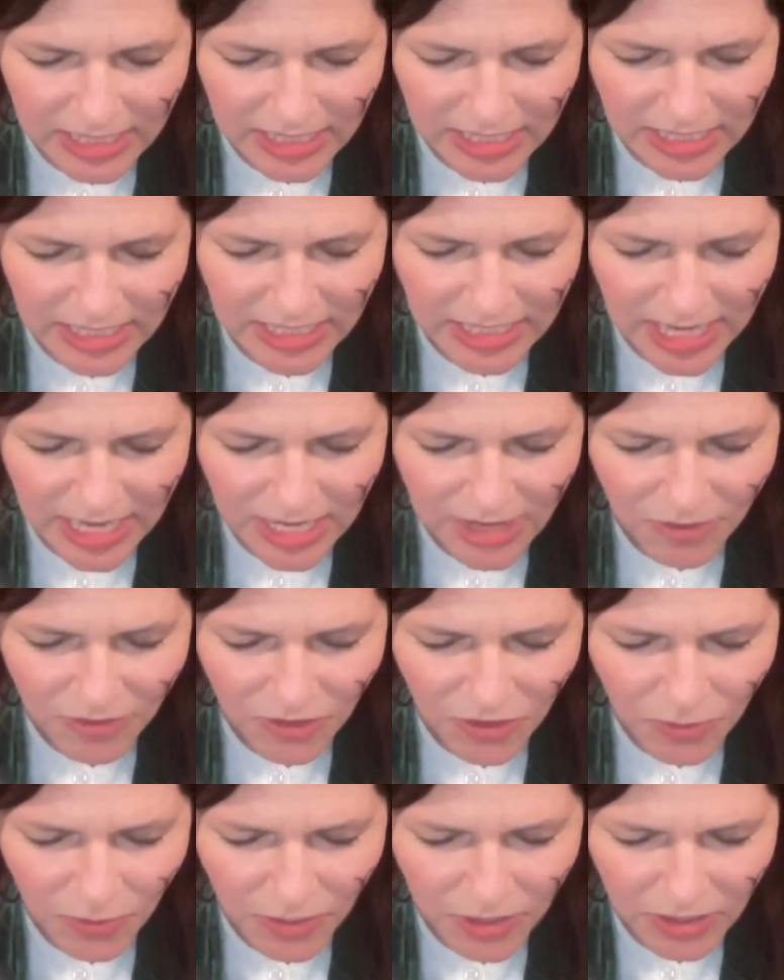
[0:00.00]
Stay if
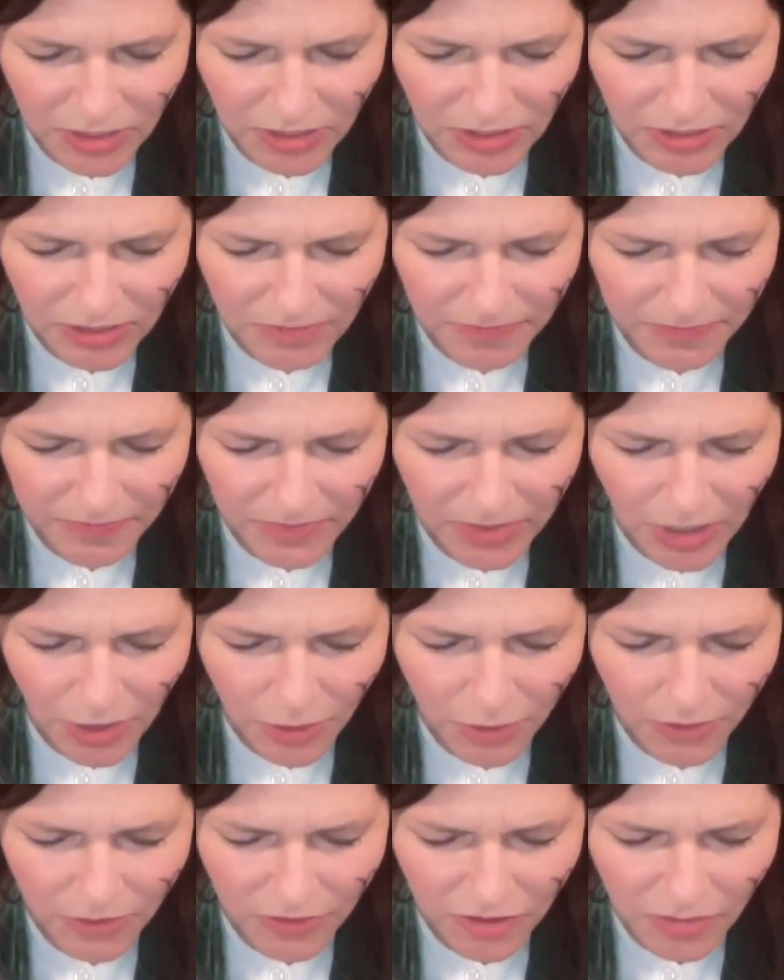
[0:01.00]
you will,
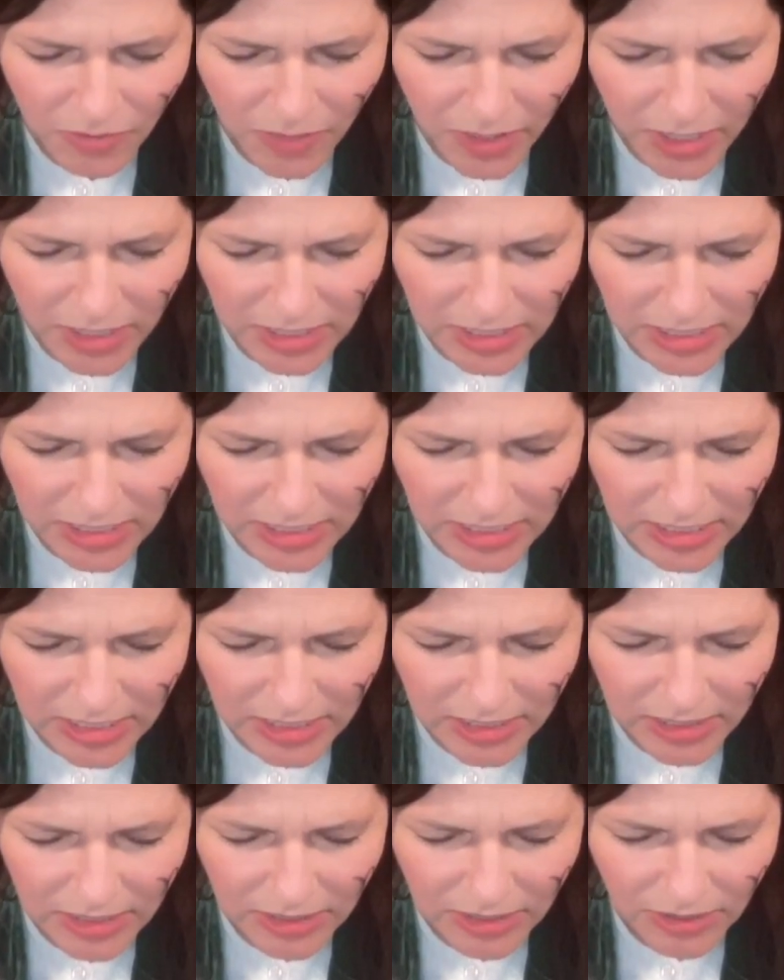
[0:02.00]
go if you must.
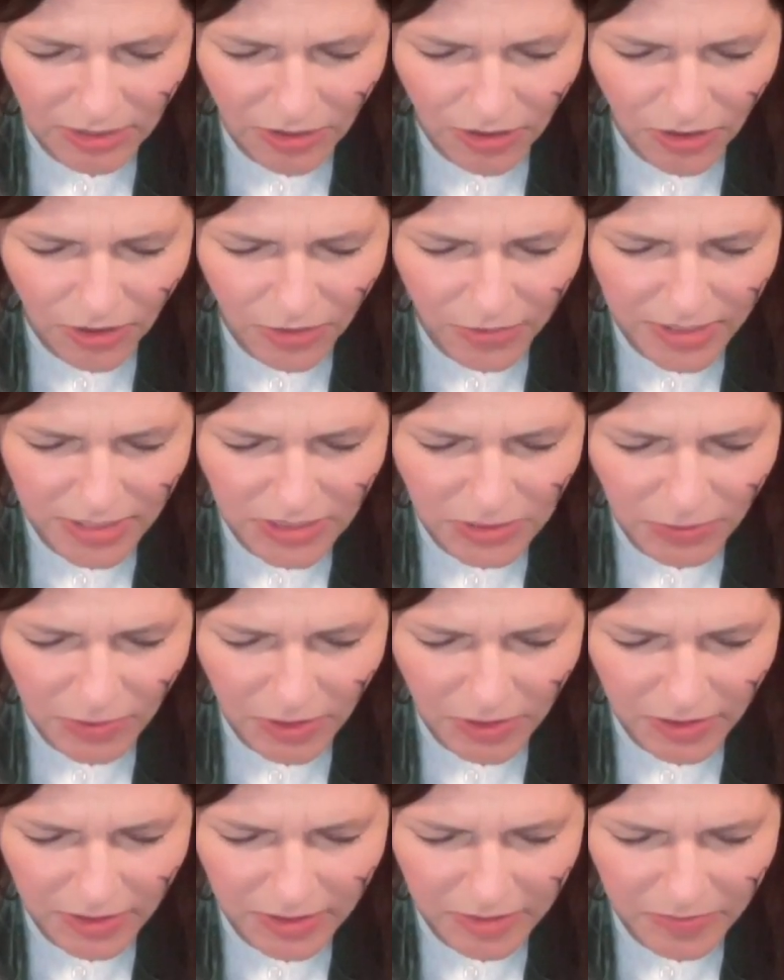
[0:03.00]
You're always
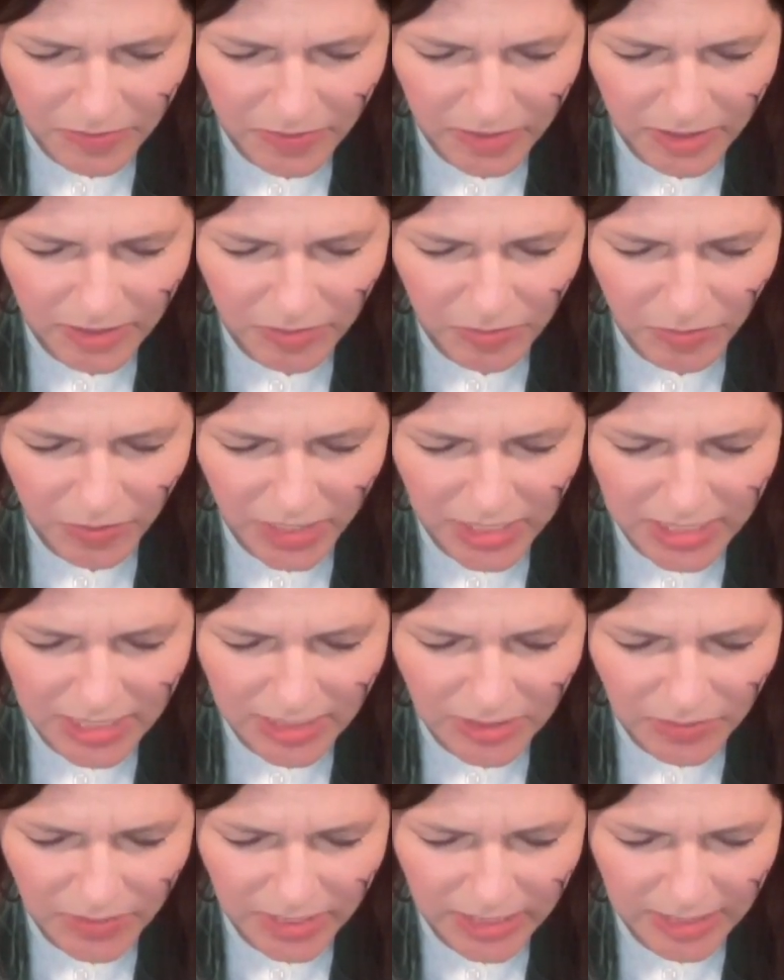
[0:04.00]
welcome.
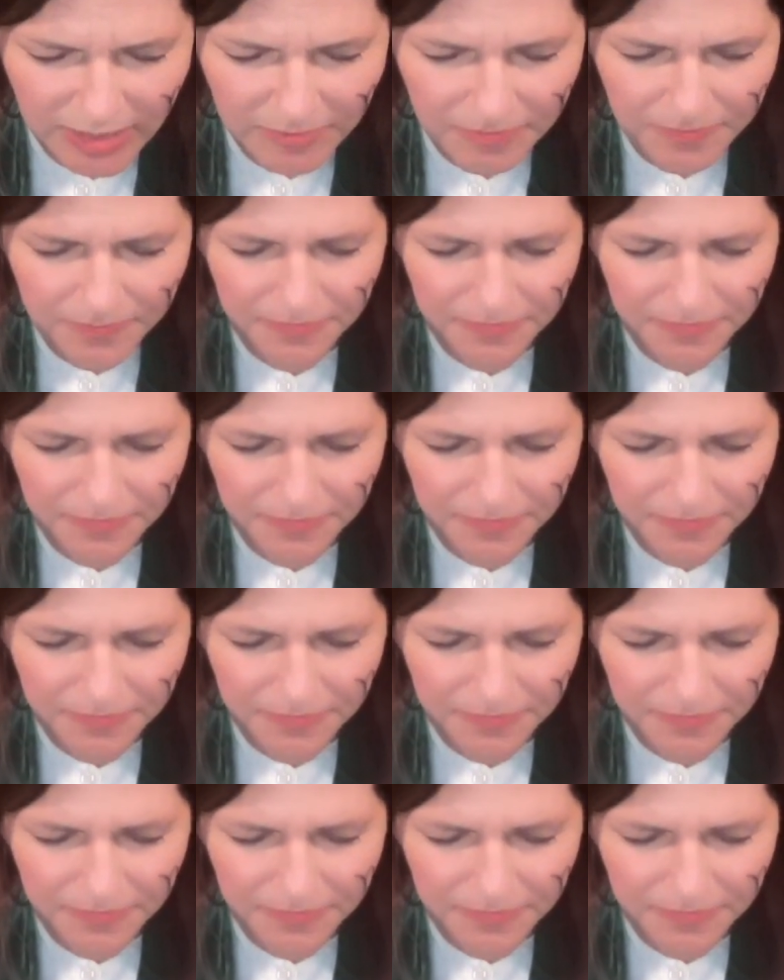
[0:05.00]
Blessed be.